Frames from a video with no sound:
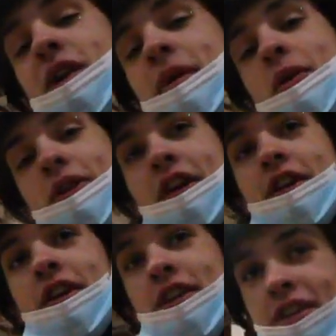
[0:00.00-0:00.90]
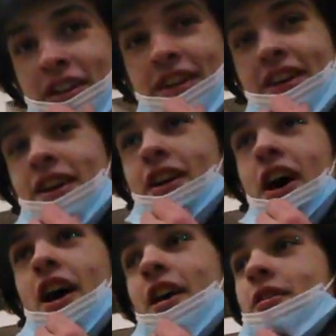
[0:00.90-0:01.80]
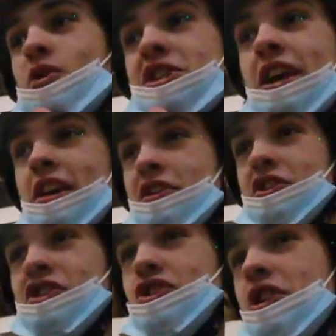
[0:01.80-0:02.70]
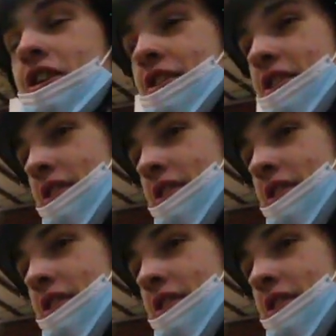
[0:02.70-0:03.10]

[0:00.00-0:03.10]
winning by one letter. Okay. Alright, we're taking it to the streets.